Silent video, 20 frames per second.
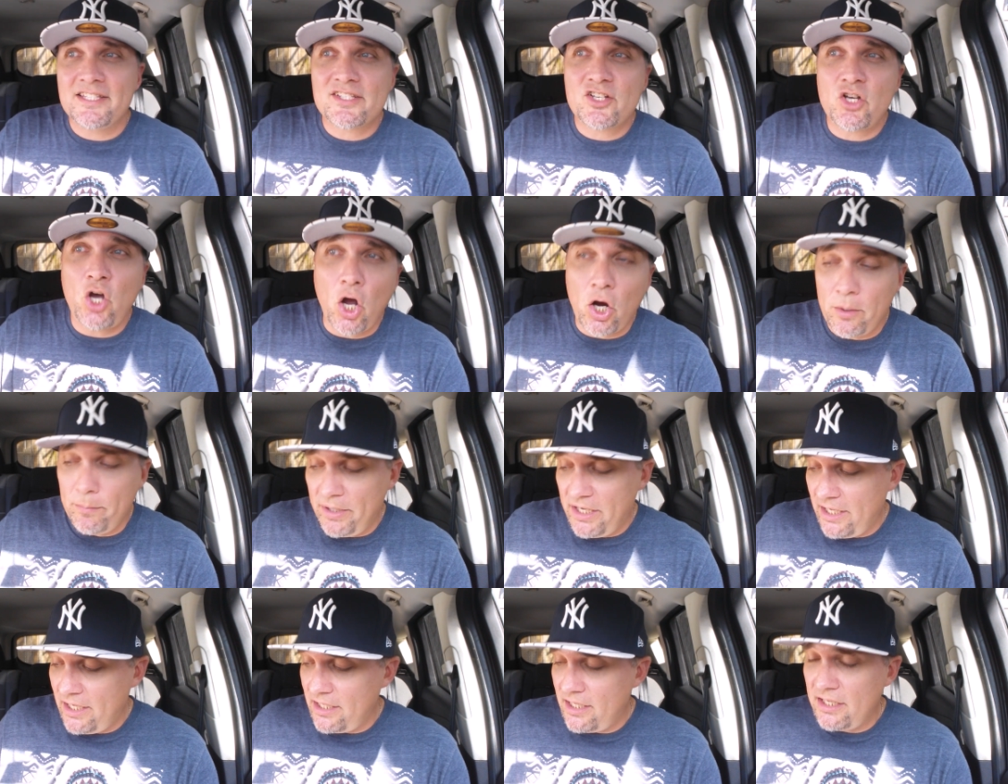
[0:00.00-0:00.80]
It's
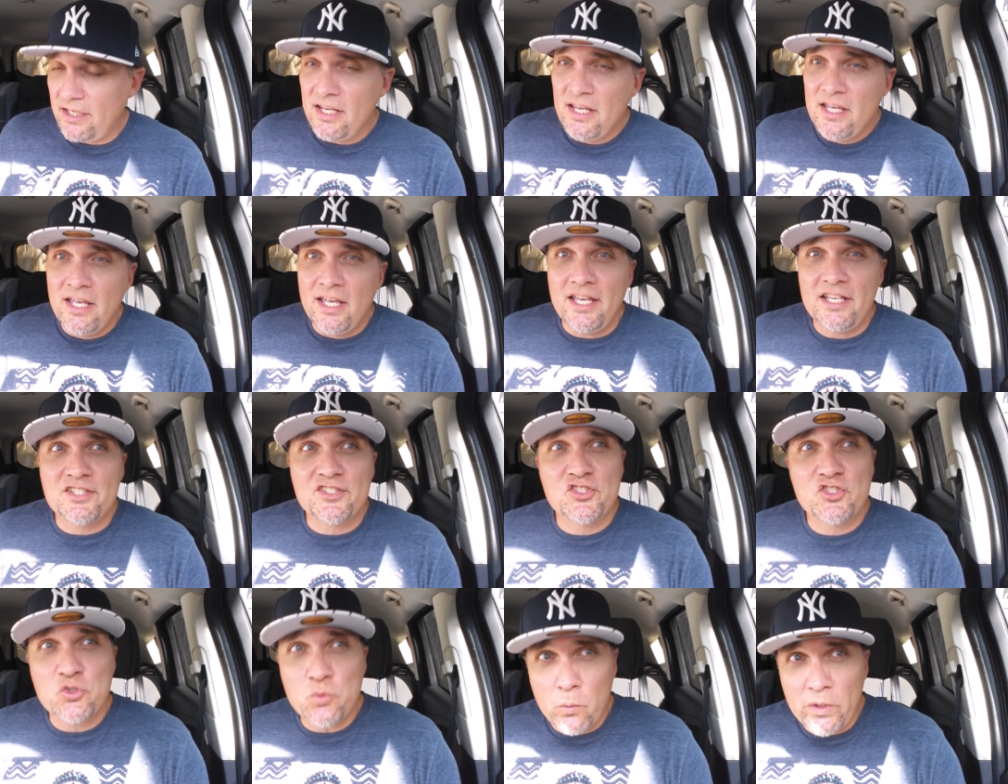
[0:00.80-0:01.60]
carbonated,
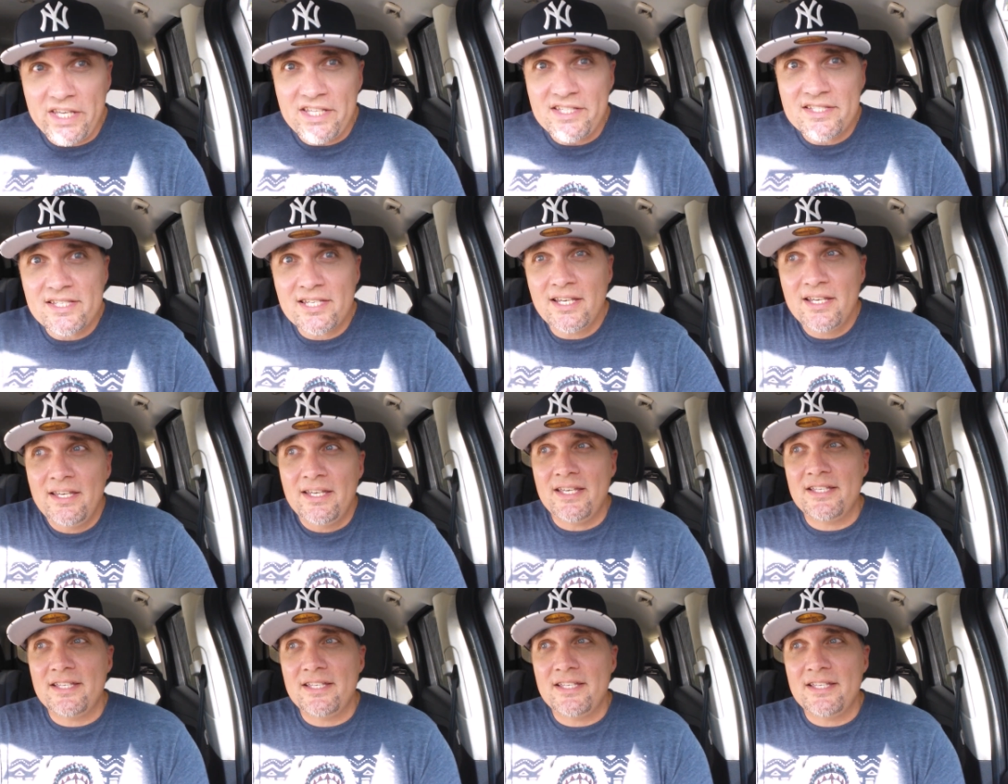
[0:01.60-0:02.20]
it's sweet.